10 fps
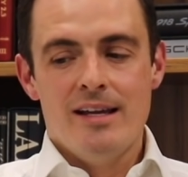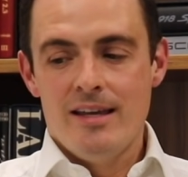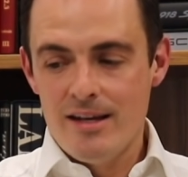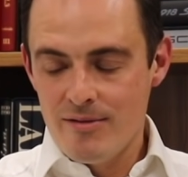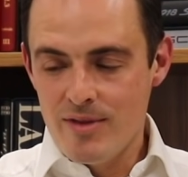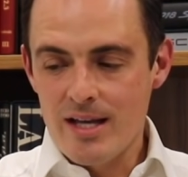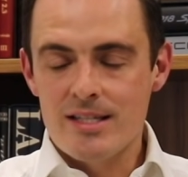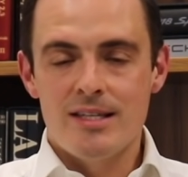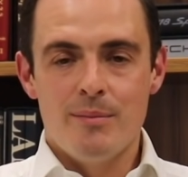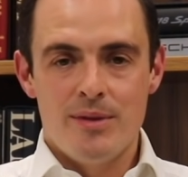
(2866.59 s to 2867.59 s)
You know, that's
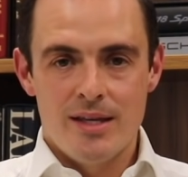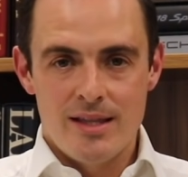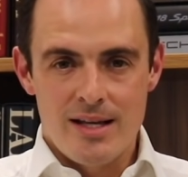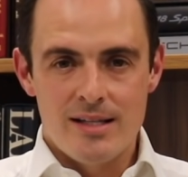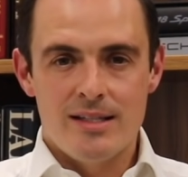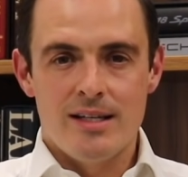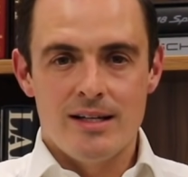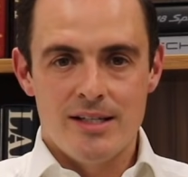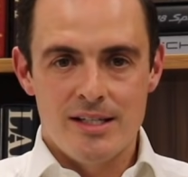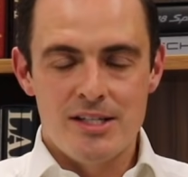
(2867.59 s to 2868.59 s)
something that
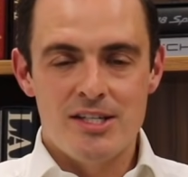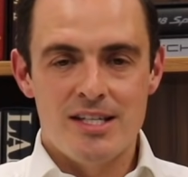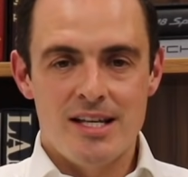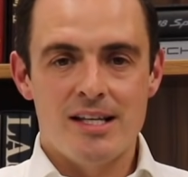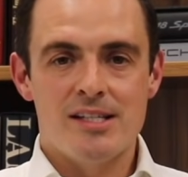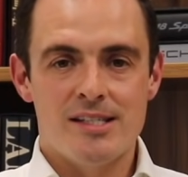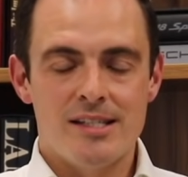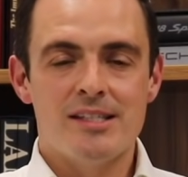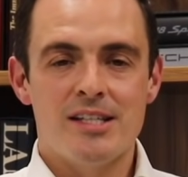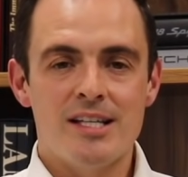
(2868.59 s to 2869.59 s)

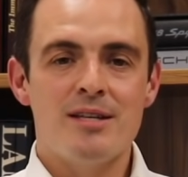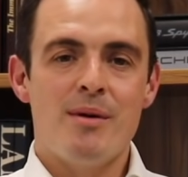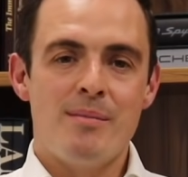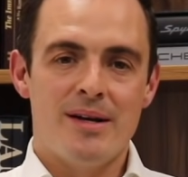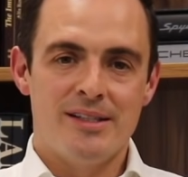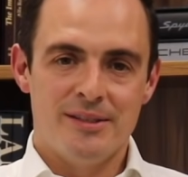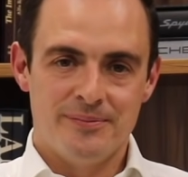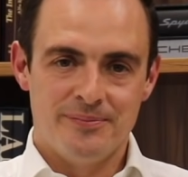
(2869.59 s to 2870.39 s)
sticks in my mind.